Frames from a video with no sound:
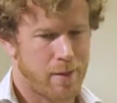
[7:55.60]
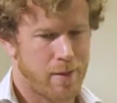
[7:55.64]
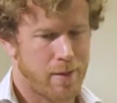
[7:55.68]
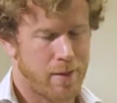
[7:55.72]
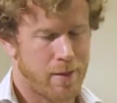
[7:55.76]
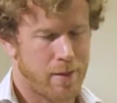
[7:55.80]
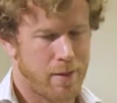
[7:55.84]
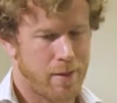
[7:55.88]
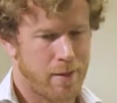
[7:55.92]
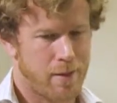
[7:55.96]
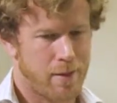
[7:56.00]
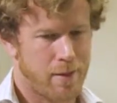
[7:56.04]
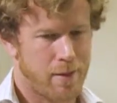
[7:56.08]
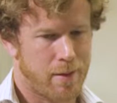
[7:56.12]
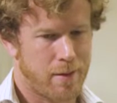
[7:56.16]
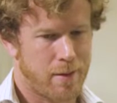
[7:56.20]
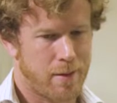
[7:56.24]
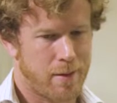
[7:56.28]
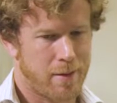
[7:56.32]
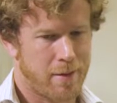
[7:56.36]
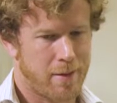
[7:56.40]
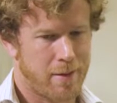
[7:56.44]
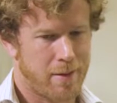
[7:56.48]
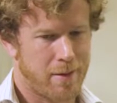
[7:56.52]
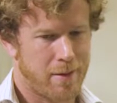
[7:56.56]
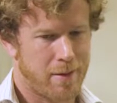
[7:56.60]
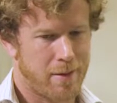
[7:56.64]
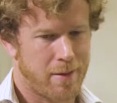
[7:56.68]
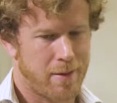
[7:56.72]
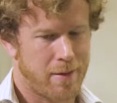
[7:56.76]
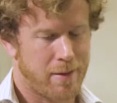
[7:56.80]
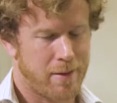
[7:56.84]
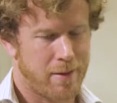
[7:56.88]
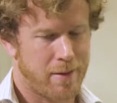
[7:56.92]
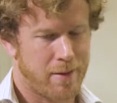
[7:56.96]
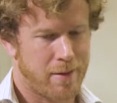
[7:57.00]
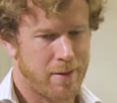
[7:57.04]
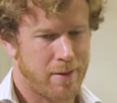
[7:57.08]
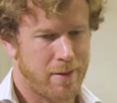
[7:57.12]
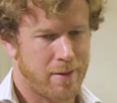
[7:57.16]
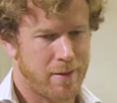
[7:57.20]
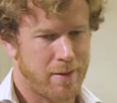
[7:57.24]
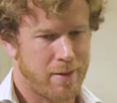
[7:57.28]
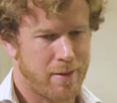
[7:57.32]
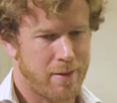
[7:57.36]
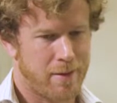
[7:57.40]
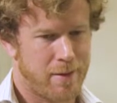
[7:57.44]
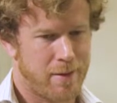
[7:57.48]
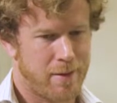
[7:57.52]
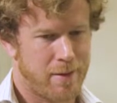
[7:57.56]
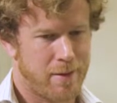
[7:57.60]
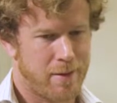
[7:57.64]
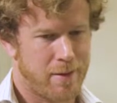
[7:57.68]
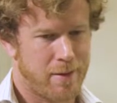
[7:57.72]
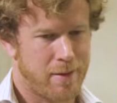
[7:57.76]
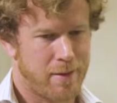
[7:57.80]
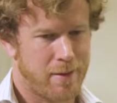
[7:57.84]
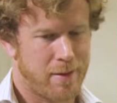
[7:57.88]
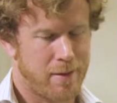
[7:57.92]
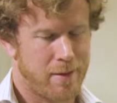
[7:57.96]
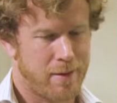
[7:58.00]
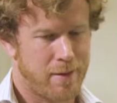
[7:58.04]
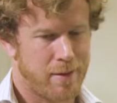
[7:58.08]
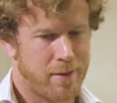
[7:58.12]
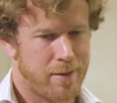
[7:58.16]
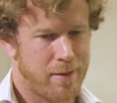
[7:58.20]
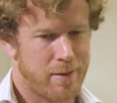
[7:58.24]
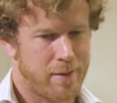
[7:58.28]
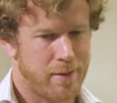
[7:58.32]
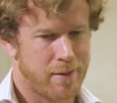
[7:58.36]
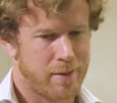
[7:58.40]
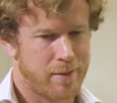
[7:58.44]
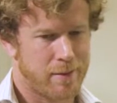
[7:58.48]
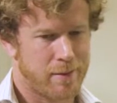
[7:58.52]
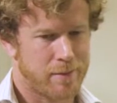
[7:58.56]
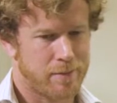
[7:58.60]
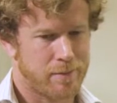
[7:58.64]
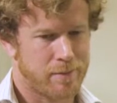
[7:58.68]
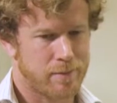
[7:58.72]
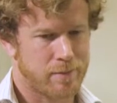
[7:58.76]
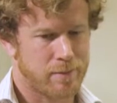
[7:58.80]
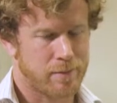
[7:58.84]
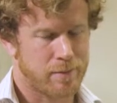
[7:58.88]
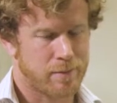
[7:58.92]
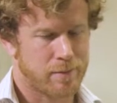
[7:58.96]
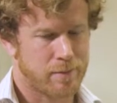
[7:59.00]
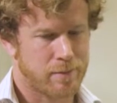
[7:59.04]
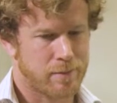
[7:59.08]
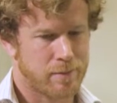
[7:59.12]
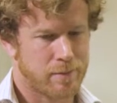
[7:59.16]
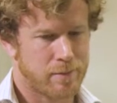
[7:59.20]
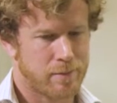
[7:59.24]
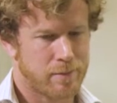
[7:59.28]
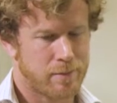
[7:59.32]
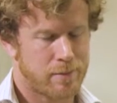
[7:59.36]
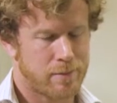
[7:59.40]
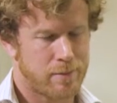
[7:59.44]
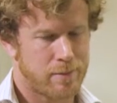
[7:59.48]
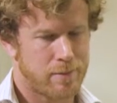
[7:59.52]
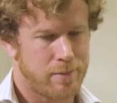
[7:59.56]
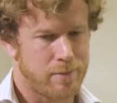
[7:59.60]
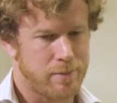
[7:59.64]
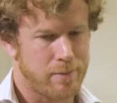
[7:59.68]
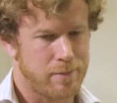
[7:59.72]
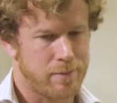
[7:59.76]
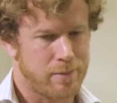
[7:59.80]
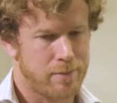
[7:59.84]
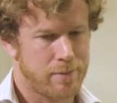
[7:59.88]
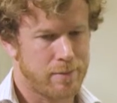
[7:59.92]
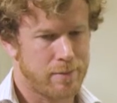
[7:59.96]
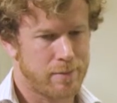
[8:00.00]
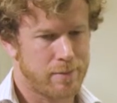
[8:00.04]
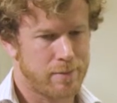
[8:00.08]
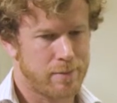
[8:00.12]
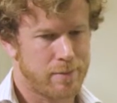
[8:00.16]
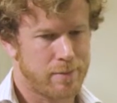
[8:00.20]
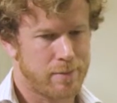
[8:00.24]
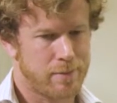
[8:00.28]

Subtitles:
(not speaking)